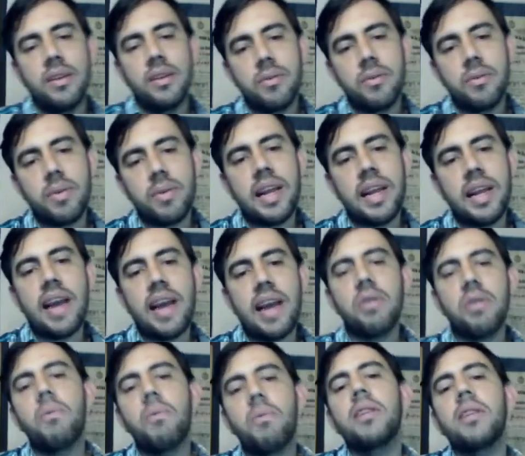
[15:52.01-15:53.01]
really, I
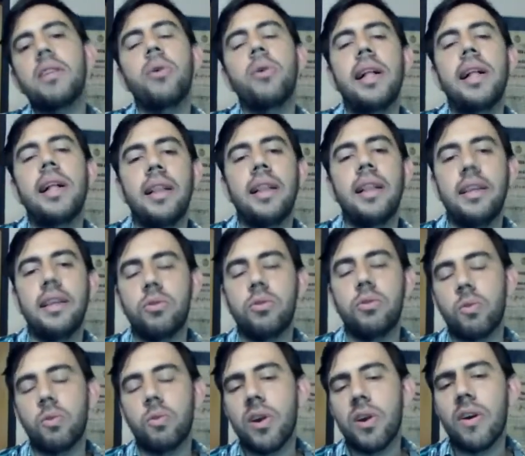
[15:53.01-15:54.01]
don't want to help him to
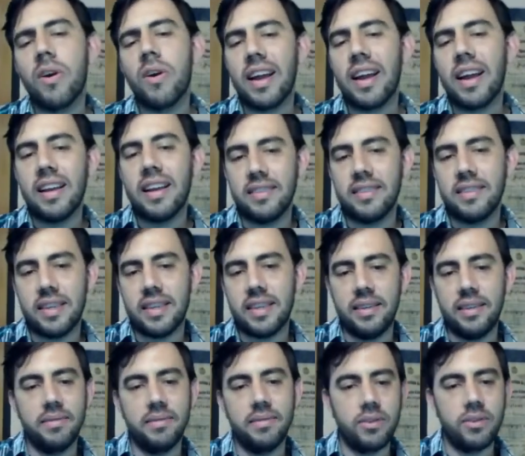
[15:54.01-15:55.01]
reorganize the king.
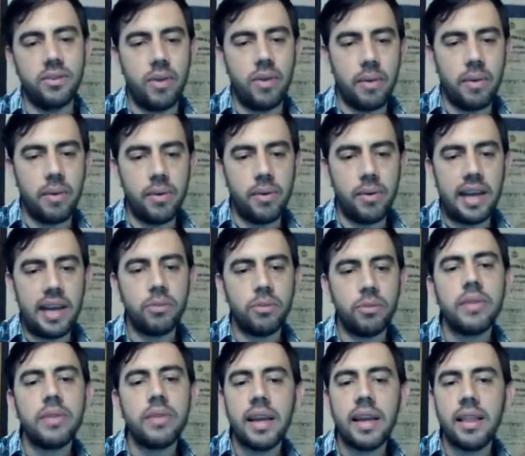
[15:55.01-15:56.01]
So I would like to
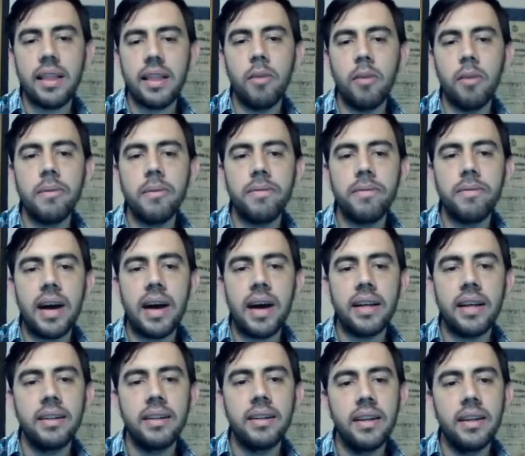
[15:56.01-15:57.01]
take the open
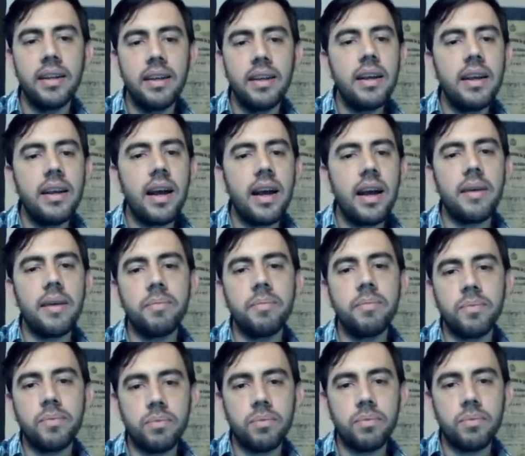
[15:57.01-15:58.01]
file, to